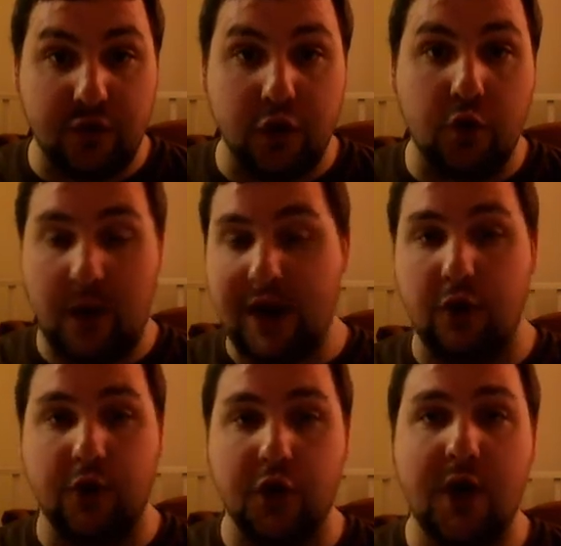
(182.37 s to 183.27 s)
for the
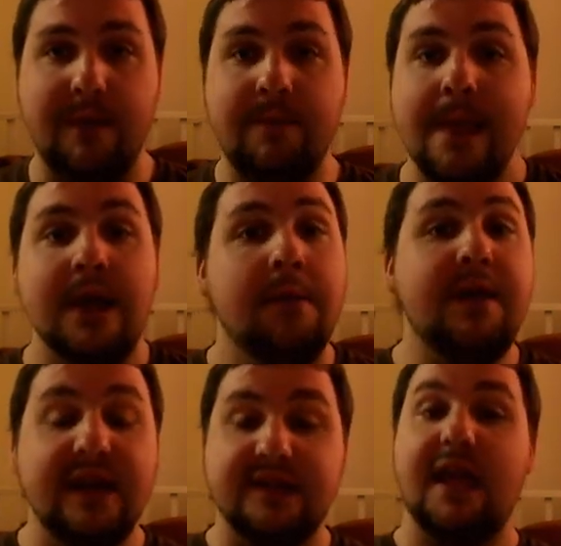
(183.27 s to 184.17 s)
greater good.
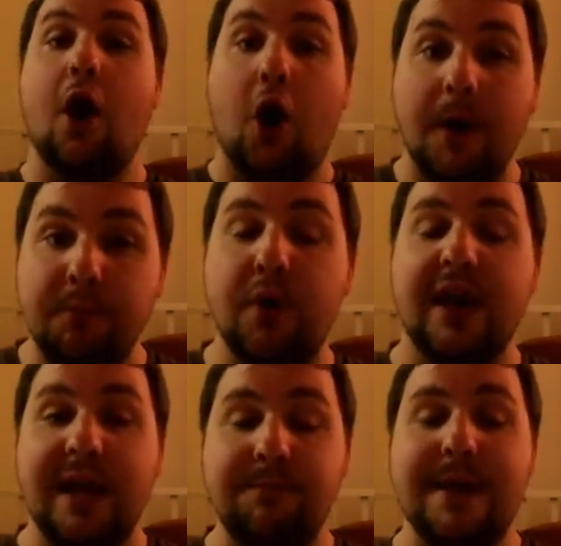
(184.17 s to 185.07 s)
Because they are
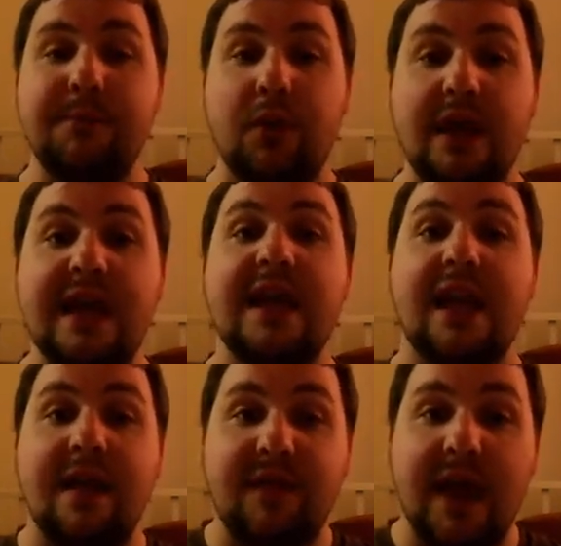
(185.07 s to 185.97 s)
bringing people in
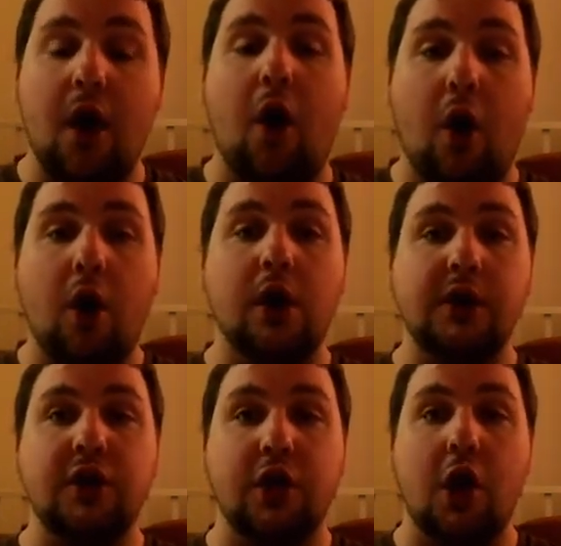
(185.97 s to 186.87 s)
and they are,
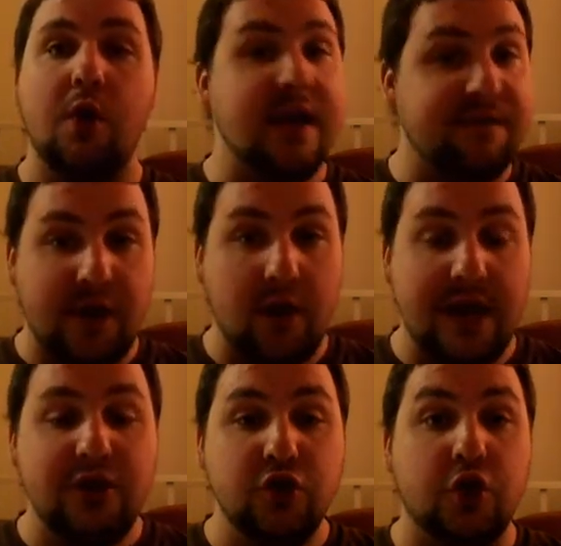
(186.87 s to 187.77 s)
you know, if they're
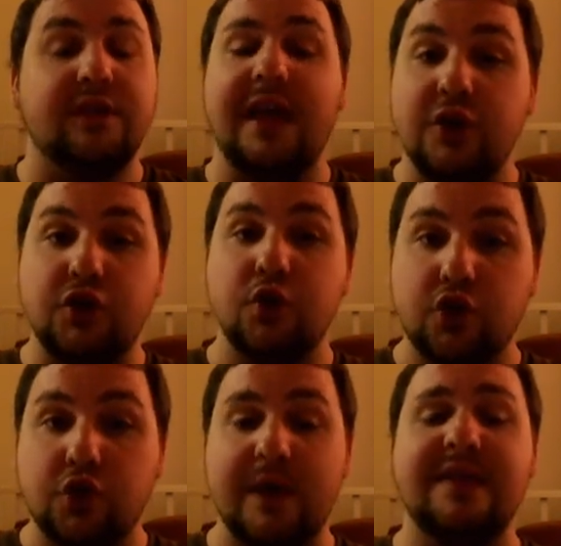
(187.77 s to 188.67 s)
injured, they do
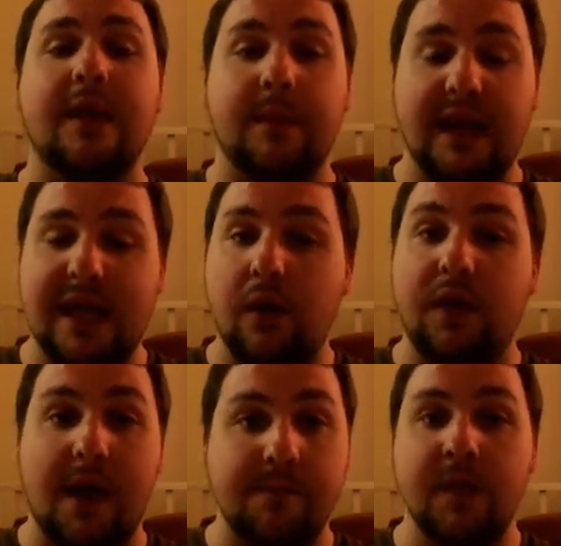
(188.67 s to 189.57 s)
treat them and heal
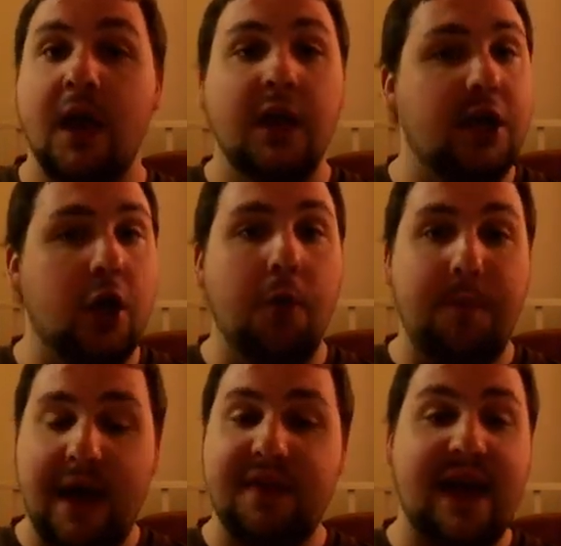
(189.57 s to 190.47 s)
them. You know,
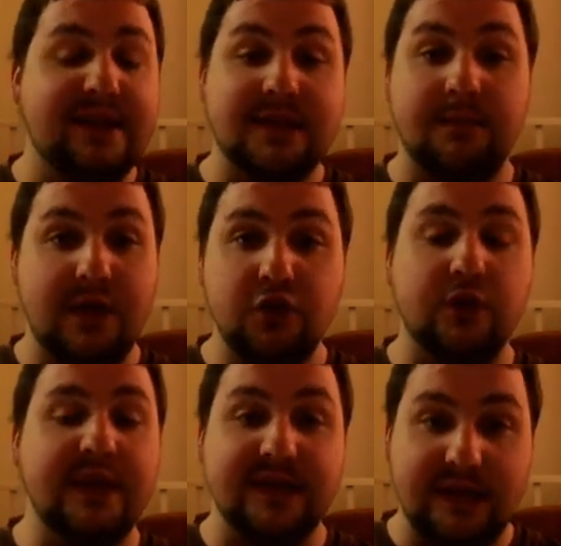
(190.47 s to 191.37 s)
Beth had some
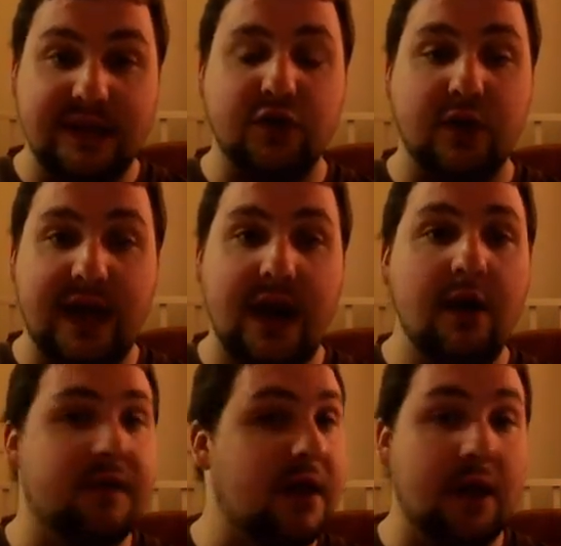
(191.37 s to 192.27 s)
injuries and they took
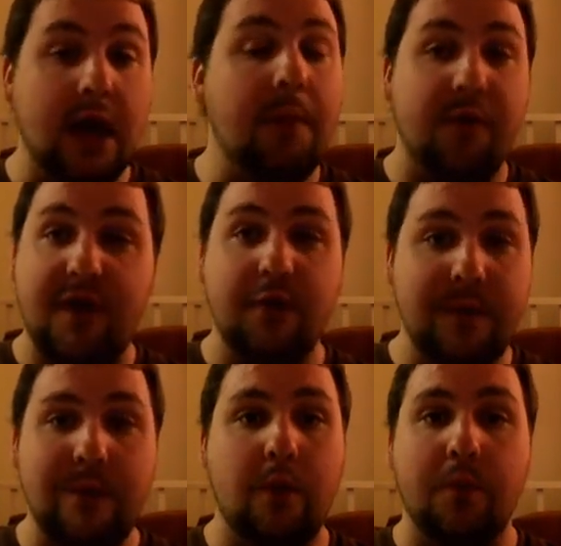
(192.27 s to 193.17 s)
care of it. A couple of other
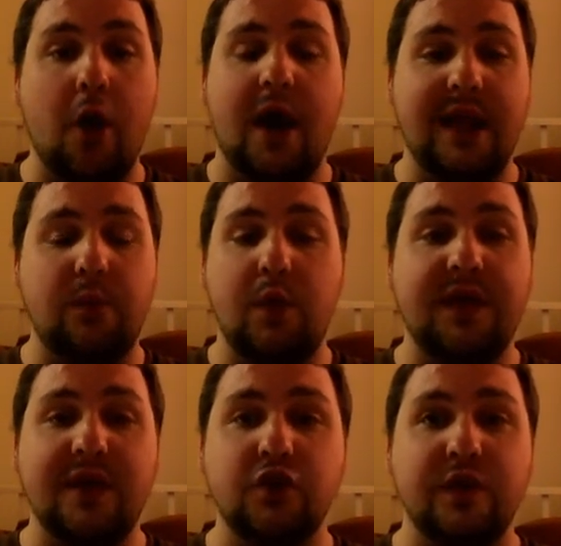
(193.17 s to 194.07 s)
people were brought in
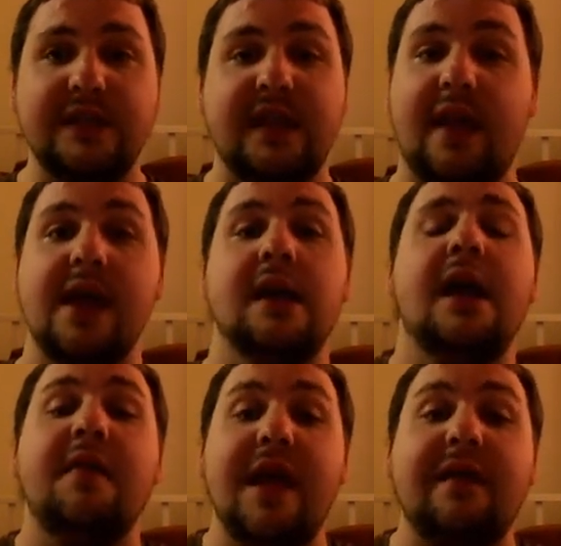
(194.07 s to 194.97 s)
with injuries and they,
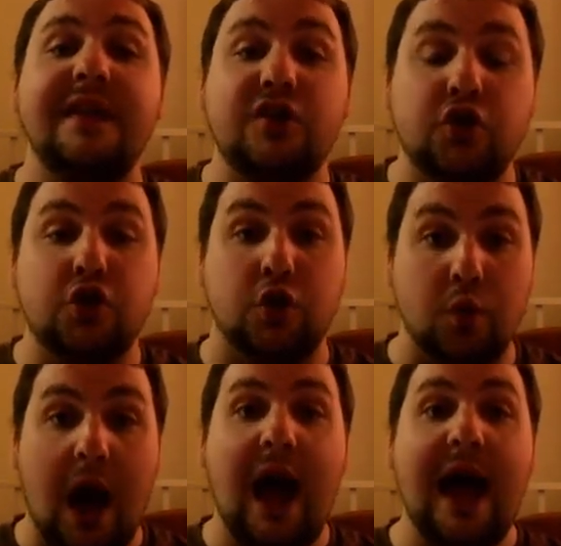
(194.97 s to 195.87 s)
they at least
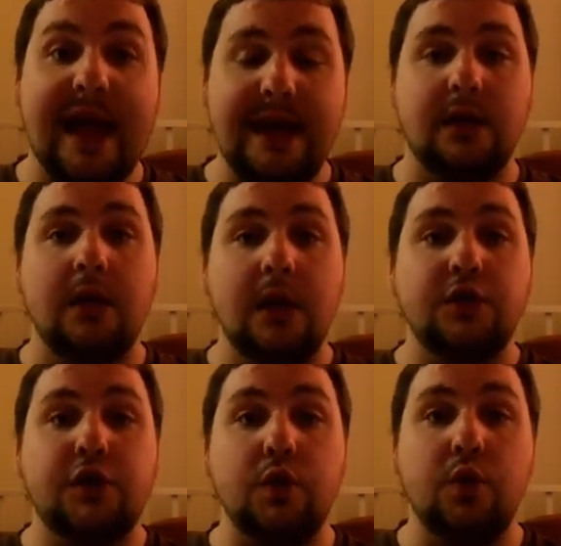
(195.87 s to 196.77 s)
tried
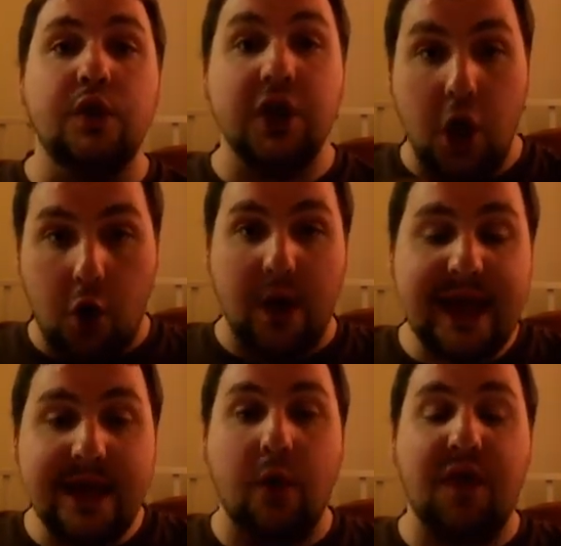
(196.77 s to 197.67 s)
to you know
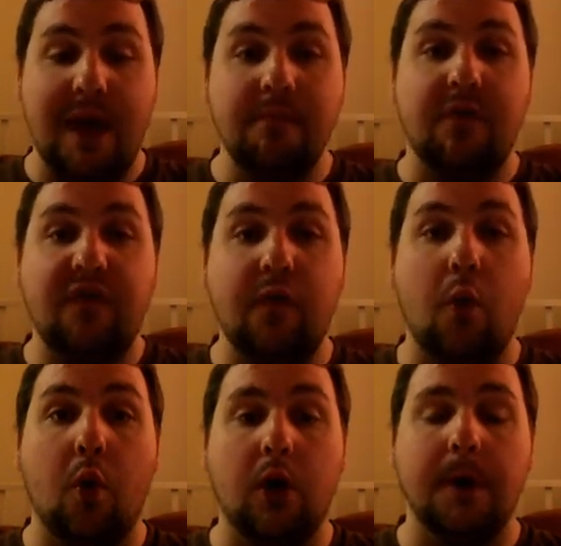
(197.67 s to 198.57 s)
heal them
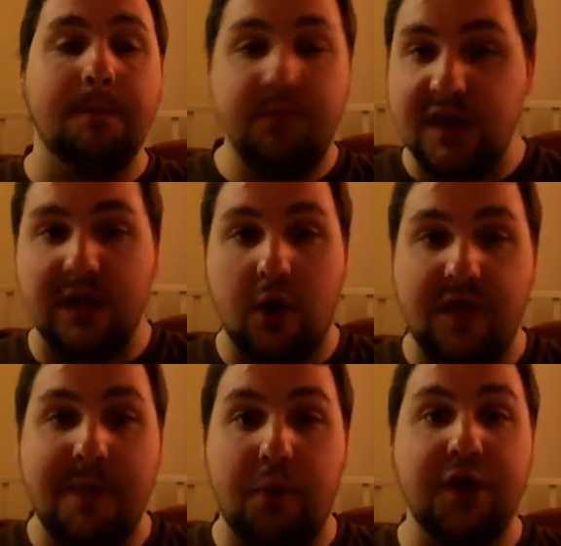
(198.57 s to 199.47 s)
before you know
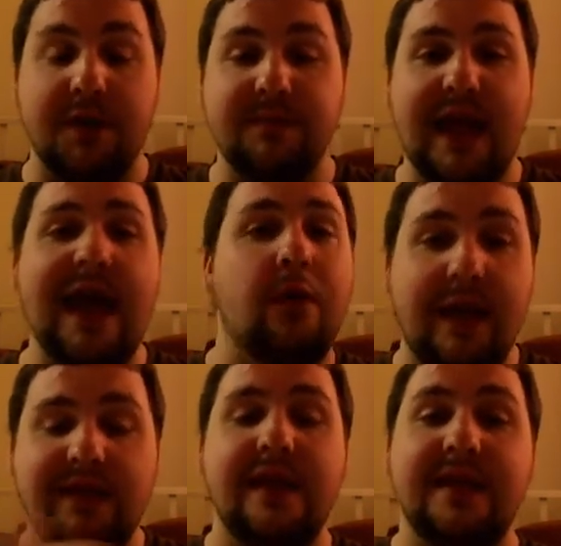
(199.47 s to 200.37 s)
they put them down
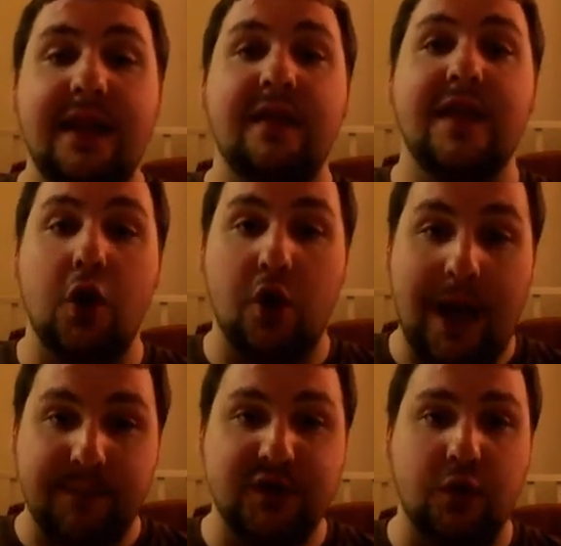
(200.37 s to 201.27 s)
like they did in the
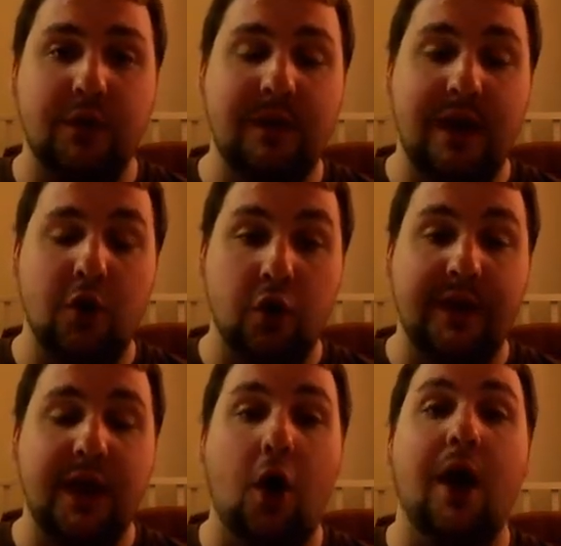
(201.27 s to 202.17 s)
episode
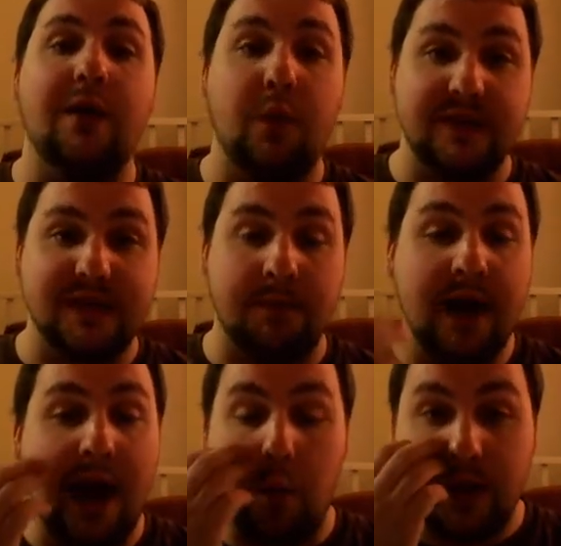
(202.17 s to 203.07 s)
early on when some
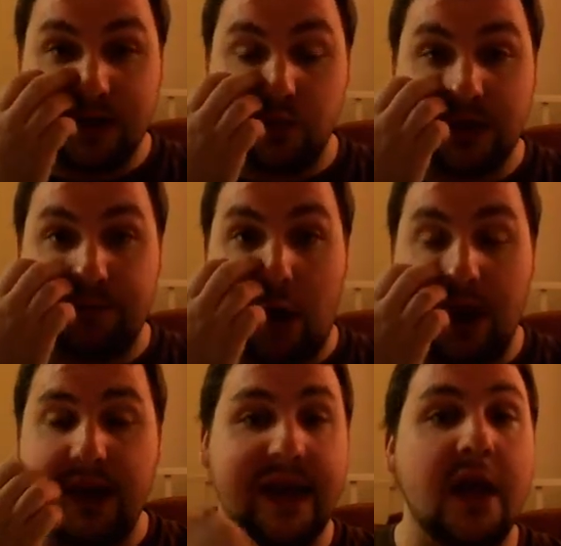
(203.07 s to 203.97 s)
guy wasn't
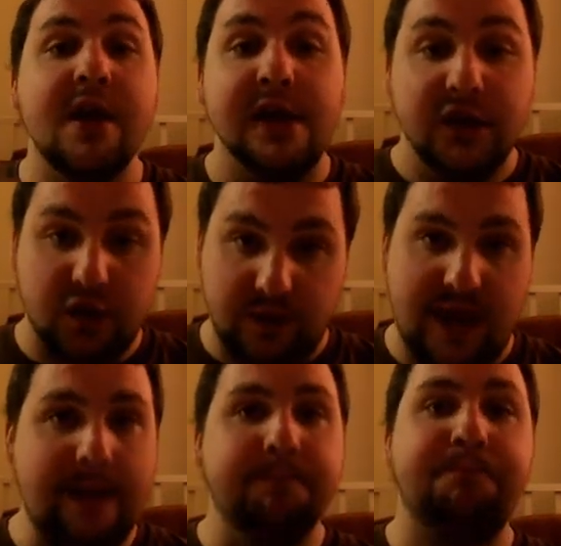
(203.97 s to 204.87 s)
responding so
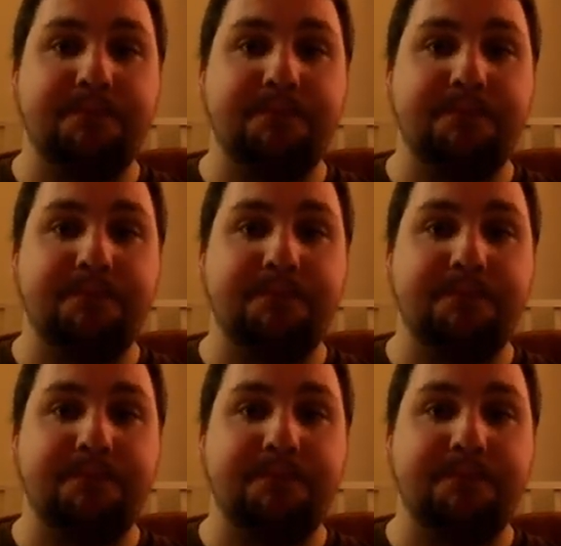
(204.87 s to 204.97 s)
they